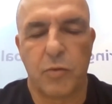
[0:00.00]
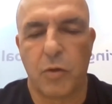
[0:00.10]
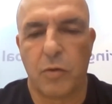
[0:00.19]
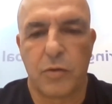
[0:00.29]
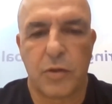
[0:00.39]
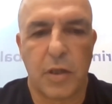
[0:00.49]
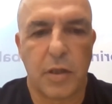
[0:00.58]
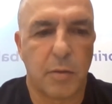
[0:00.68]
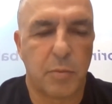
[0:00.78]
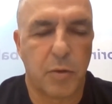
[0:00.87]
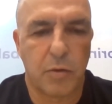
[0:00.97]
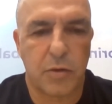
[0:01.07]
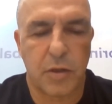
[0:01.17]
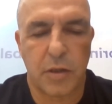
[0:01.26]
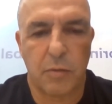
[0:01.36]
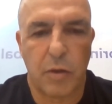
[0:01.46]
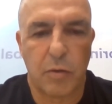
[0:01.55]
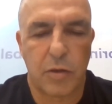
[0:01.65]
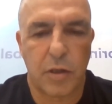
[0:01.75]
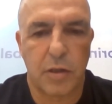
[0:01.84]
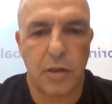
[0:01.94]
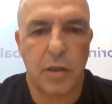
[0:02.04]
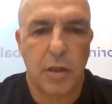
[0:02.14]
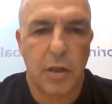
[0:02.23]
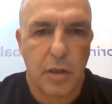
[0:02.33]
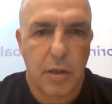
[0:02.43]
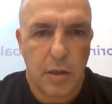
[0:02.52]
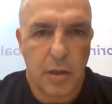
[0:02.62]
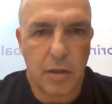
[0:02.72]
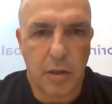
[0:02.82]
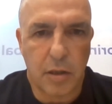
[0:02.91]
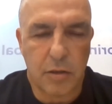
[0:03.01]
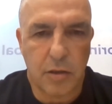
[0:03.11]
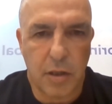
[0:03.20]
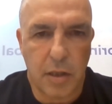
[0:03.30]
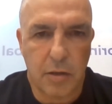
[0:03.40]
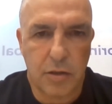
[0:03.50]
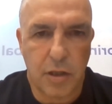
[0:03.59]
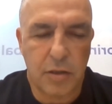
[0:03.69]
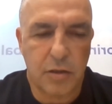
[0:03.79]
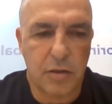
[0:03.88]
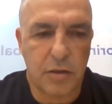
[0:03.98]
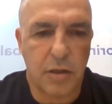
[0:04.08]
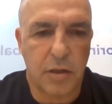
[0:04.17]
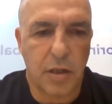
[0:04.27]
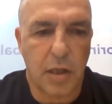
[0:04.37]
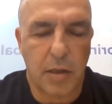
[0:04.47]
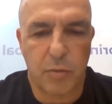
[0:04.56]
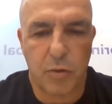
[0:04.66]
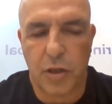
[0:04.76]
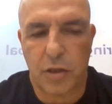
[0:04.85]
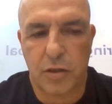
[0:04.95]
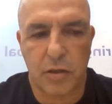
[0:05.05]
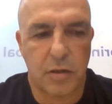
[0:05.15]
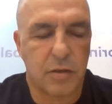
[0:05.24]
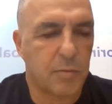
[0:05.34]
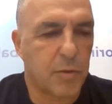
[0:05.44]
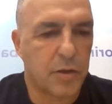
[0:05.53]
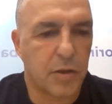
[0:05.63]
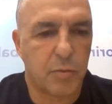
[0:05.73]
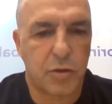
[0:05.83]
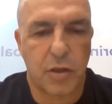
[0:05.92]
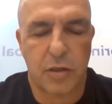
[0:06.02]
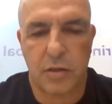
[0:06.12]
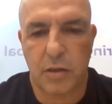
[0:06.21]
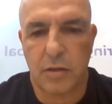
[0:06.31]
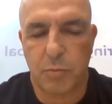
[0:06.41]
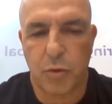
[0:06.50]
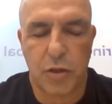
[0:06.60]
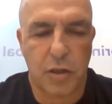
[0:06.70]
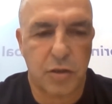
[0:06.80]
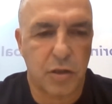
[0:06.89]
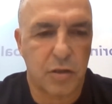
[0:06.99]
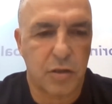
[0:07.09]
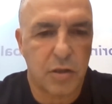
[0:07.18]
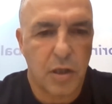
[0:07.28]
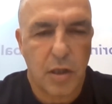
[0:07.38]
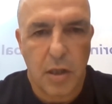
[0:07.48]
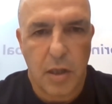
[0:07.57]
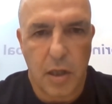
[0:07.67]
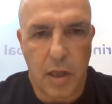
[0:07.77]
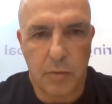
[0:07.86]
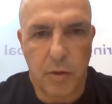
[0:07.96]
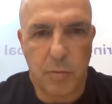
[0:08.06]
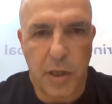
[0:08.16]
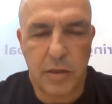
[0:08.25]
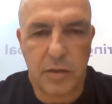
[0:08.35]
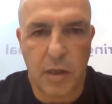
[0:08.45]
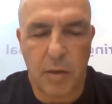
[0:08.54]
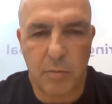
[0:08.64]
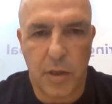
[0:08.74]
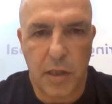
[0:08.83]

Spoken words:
those reports, and then we looked at the International Energy Agency projections and some other projections, and we made some